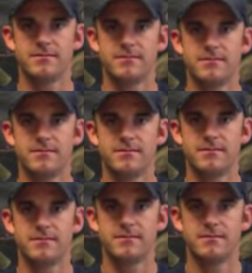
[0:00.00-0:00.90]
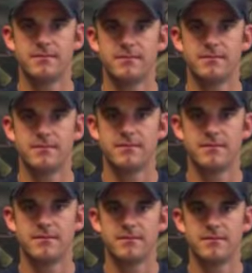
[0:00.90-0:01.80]

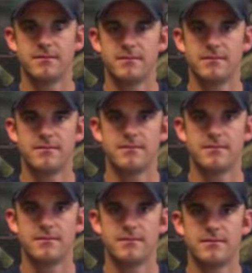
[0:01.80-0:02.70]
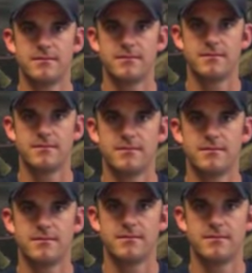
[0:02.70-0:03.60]

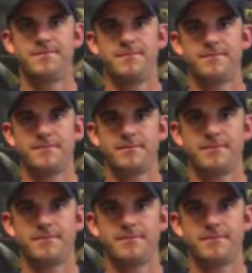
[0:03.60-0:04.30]
(silent)